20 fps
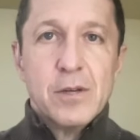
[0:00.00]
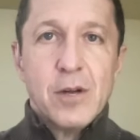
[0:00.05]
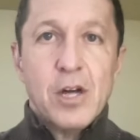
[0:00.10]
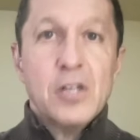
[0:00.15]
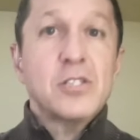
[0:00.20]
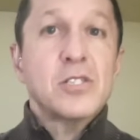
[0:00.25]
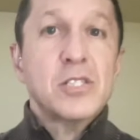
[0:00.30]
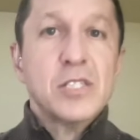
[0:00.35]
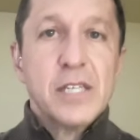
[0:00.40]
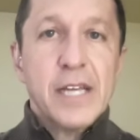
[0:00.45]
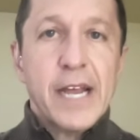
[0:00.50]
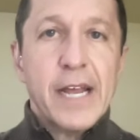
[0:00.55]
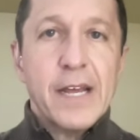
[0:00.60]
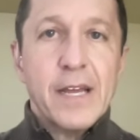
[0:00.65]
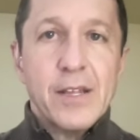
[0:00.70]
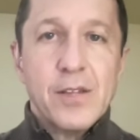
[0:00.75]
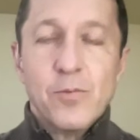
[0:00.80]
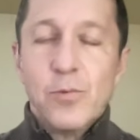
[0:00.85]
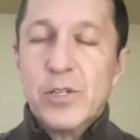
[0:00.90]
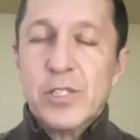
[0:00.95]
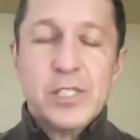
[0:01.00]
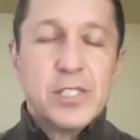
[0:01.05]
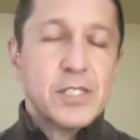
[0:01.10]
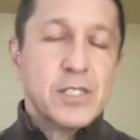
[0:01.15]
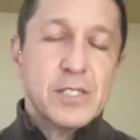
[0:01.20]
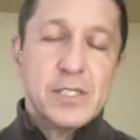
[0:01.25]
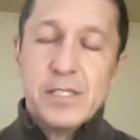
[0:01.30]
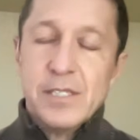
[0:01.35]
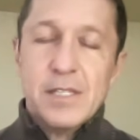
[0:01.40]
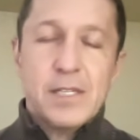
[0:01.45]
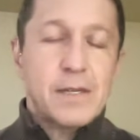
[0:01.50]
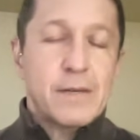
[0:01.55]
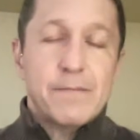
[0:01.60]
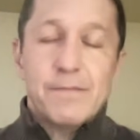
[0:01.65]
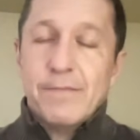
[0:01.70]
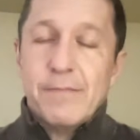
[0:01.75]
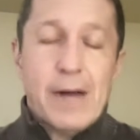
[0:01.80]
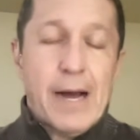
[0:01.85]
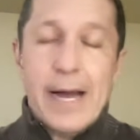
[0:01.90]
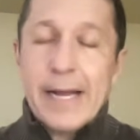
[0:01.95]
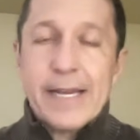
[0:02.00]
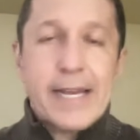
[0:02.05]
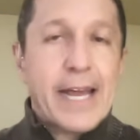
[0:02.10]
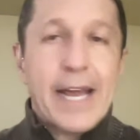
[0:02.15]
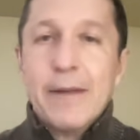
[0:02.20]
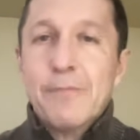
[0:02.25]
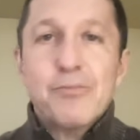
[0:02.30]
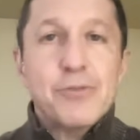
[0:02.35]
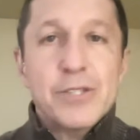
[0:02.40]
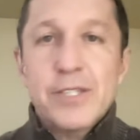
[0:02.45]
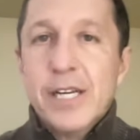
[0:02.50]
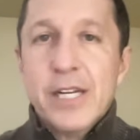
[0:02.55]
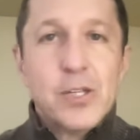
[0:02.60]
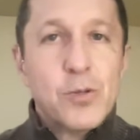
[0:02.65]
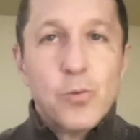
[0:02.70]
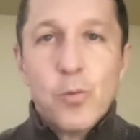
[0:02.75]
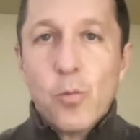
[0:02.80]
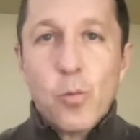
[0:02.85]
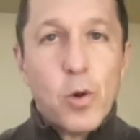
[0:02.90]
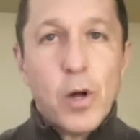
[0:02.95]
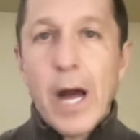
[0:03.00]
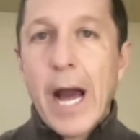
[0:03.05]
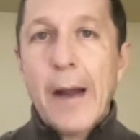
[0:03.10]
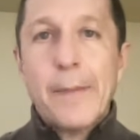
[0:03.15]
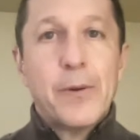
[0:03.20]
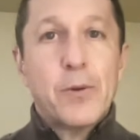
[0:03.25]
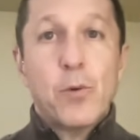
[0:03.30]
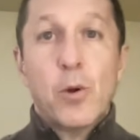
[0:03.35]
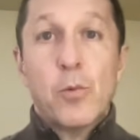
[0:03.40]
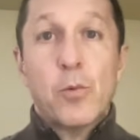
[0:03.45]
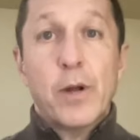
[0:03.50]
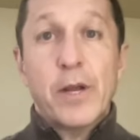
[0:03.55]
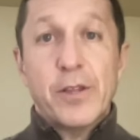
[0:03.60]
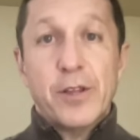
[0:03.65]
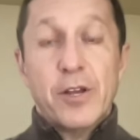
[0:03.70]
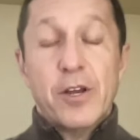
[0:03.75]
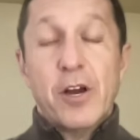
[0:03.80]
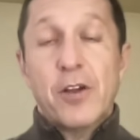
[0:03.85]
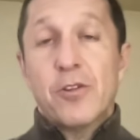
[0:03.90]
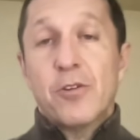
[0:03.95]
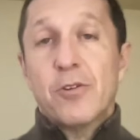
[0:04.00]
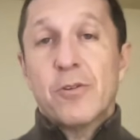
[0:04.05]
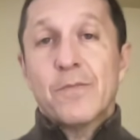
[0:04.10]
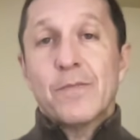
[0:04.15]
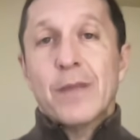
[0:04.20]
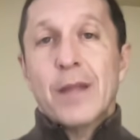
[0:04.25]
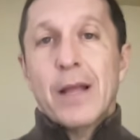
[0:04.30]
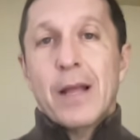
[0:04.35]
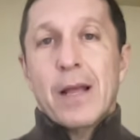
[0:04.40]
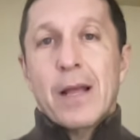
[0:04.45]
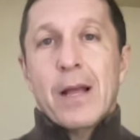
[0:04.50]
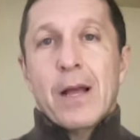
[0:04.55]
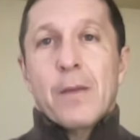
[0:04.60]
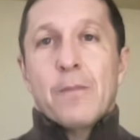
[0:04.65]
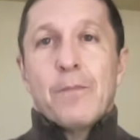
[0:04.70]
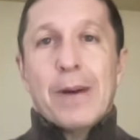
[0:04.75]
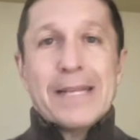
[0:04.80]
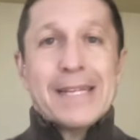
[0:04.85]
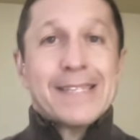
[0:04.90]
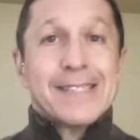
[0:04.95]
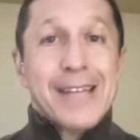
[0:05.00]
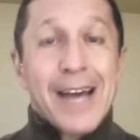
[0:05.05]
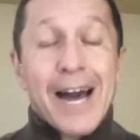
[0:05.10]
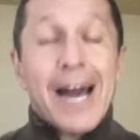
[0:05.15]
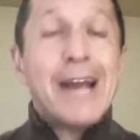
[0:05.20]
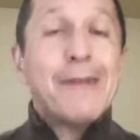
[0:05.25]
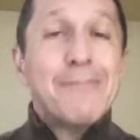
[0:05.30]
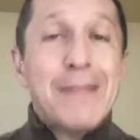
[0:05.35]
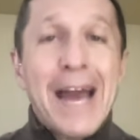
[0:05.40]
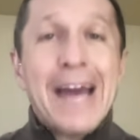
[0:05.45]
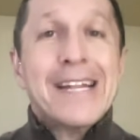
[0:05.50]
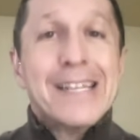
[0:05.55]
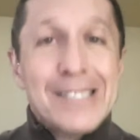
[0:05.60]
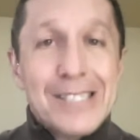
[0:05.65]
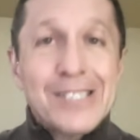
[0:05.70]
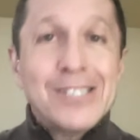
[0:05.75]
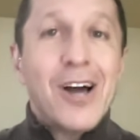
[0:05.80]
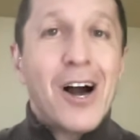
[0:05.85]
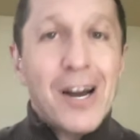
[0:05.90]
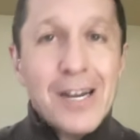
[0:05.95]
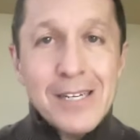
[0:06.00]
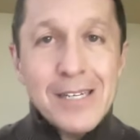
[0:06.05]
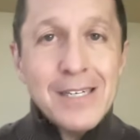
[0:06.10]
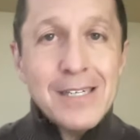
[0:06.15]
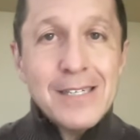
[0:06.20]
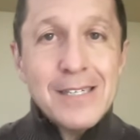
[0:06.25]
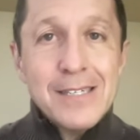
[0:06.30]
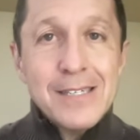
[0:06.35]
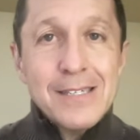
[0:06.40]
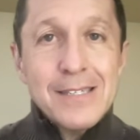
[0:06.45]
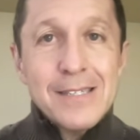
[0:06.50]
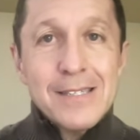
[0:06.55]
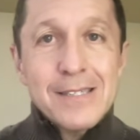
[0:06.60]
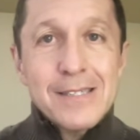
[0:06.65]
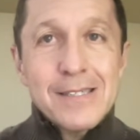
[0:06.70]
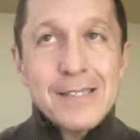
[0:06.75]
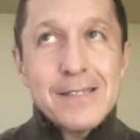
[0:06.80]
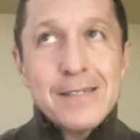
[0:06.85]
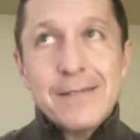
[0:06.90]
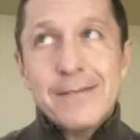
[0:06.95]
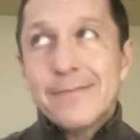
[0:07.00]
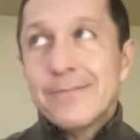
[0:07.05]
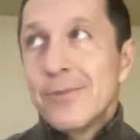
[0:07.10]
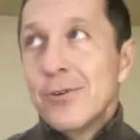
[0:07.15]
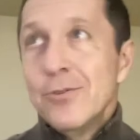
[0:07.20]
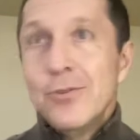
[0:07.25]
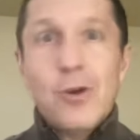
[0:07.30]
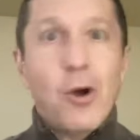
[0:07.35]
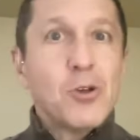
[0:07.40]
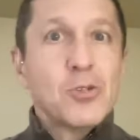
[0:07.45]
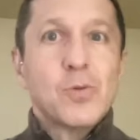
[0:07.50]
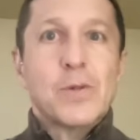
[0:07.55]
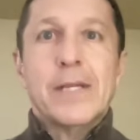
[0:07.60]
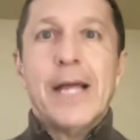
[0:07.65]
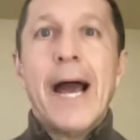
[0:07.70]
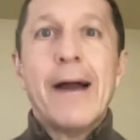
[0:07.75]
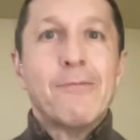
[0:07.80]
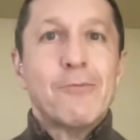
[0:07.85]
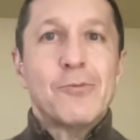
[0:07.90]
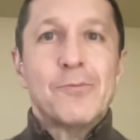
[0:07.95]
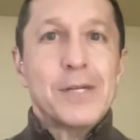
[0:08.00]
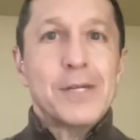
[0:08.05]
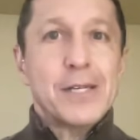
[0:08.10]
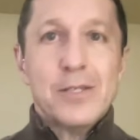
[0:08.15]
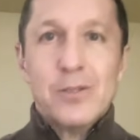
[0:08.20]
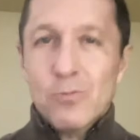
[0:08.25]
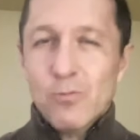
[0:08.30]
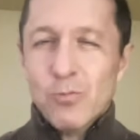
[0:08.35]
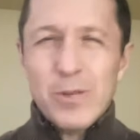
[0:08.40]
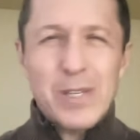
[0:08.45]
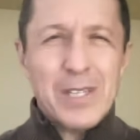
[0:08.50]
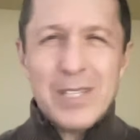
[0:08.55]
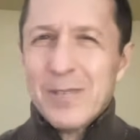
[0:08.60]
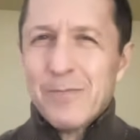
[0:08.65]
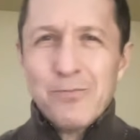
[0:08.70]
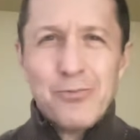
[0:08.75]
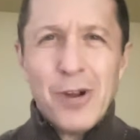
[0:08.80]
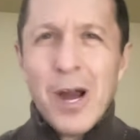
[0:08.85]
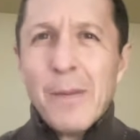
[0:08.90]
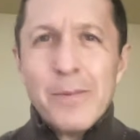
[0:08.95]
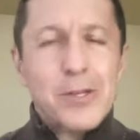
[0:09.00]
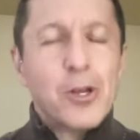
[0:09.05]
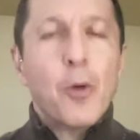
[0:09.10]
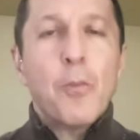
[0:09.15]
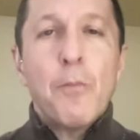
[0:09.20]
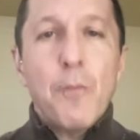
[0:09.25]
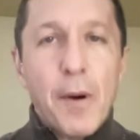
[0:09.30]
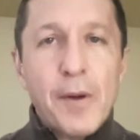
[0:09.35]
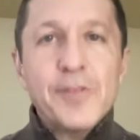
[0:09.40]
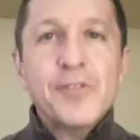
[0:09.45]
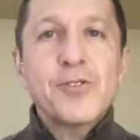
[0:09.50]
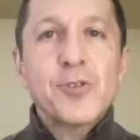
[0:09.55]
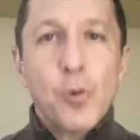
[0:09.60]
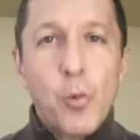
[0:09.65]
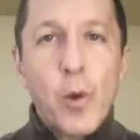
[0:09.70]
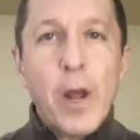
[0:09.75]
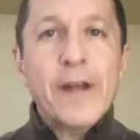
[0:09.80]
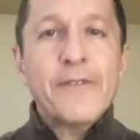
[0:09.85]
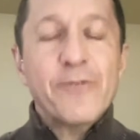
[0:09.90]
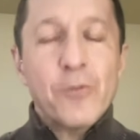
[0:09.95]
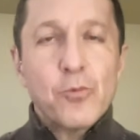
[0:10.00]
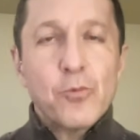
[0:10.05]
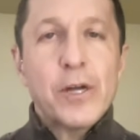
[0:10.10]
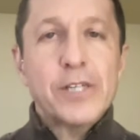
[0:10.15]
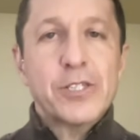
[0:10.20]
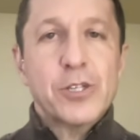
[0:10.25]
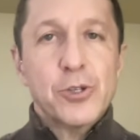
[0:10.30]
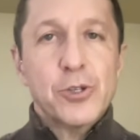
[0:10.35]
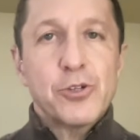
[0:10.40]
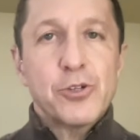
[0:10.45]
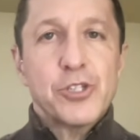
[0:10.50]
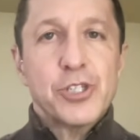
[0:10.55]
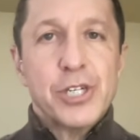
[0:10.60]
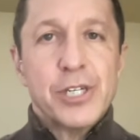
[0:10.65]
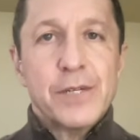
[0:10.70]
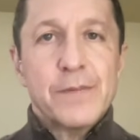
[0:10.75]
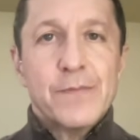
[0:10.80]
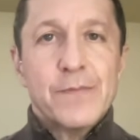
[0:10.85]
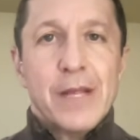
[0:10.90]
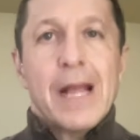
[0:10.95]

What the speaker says: unscathed, which I can't predict will happen one way or the other, by the time that is done, who knows when that will be? We probably are months away from resolution.